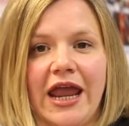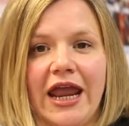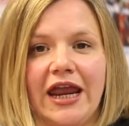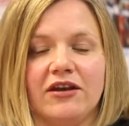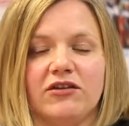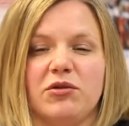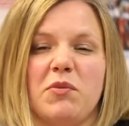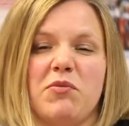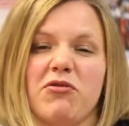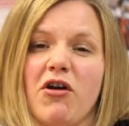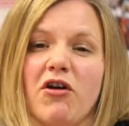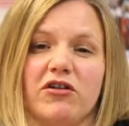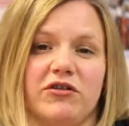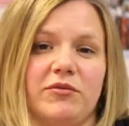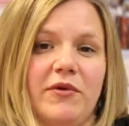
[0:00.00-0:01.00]
into
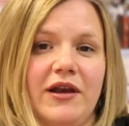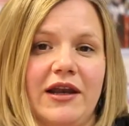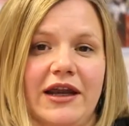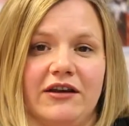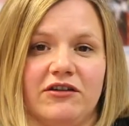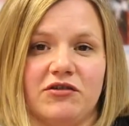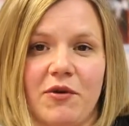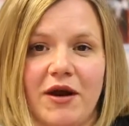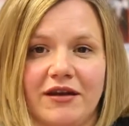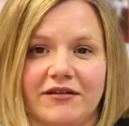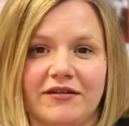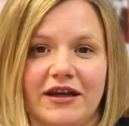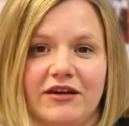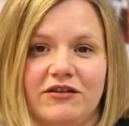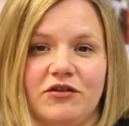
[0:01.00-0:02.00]
approximately
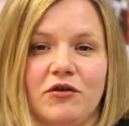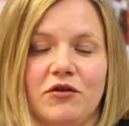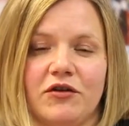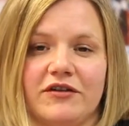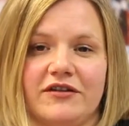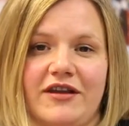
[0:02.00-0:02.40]
20 taught